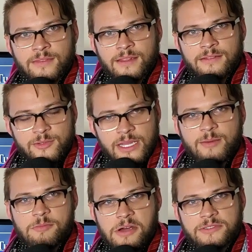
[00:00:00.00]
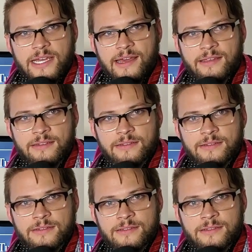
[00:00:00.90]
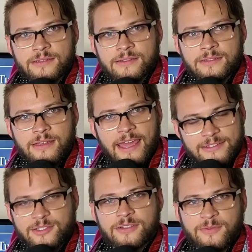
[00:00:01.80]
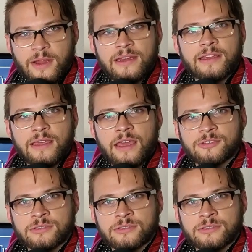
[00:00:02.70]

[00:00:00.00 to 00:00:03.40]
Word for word: You name a bow tie, it's good for any occasion.